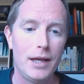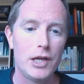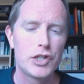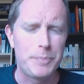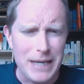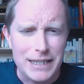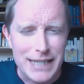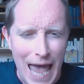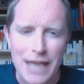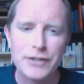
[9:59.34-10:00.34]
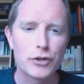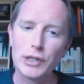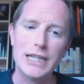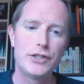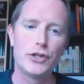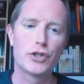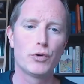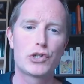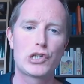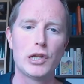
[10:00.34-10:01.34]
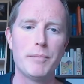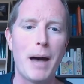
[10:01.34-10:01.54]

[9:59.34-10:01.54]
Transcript: Speak tenderly to Jerusalem